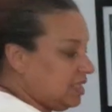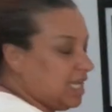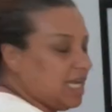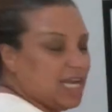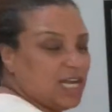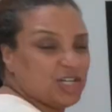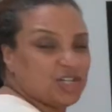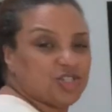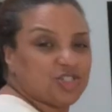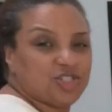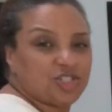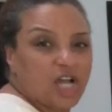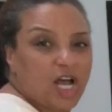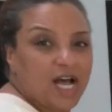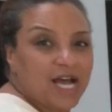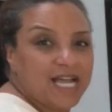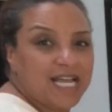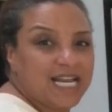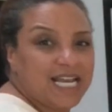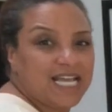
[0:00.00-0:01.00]
They're
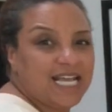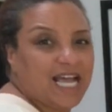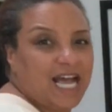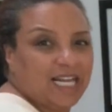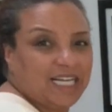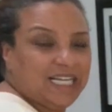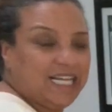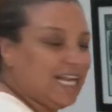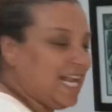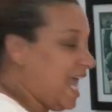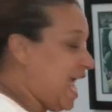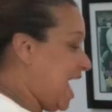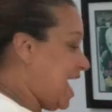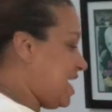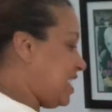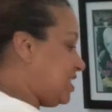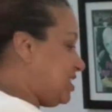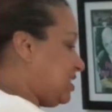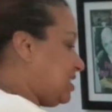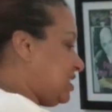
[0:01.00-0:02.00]
shiny and
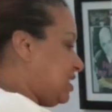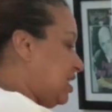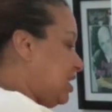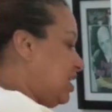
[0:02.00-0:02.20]
glazed.